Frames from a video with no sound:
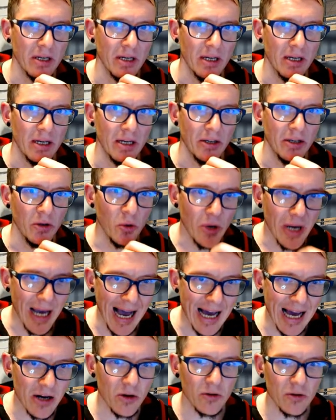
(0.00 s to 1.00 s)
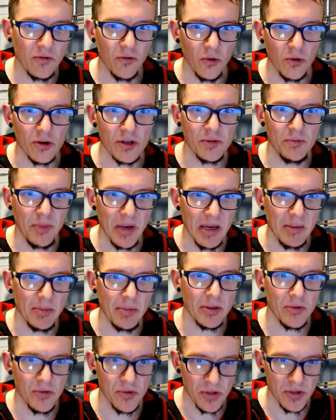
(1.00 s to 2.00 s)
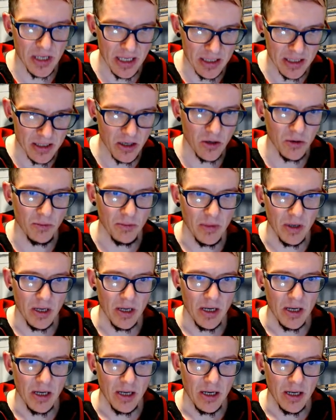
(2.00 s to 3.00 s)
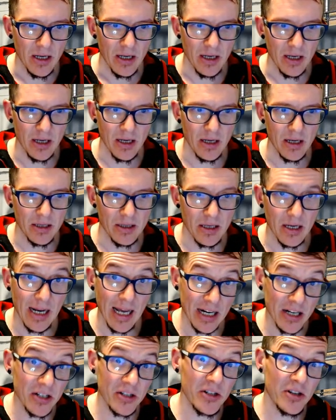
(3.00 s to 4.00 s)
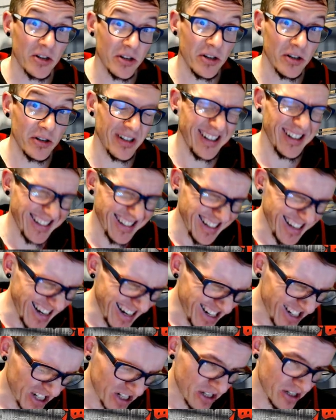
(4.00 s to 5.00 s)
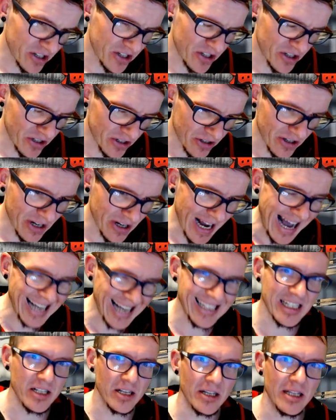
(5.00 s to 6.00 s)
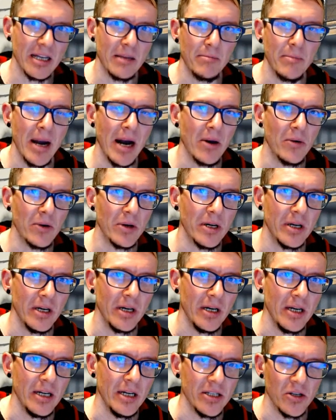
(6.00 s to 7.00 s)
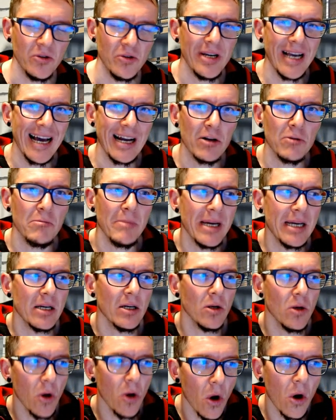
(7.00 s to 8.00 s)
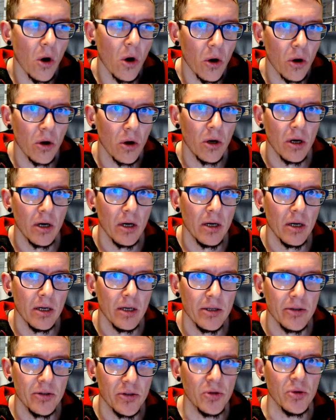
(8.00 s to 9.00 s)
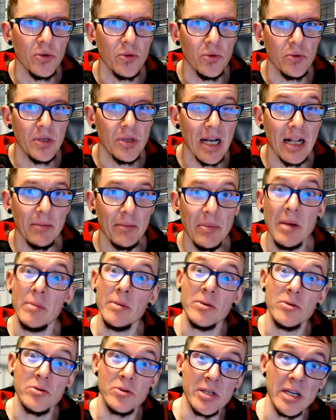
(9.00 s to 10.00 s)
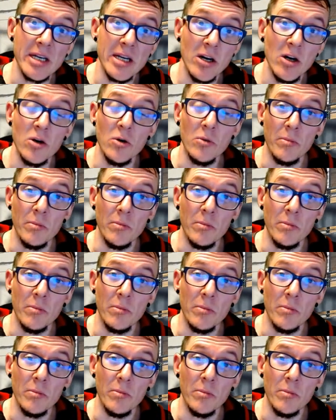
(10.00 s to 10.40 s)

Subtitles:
You cannot force people to stay at home. The legislature hasn't got that power. So you cannot make a law to tell people to stay home.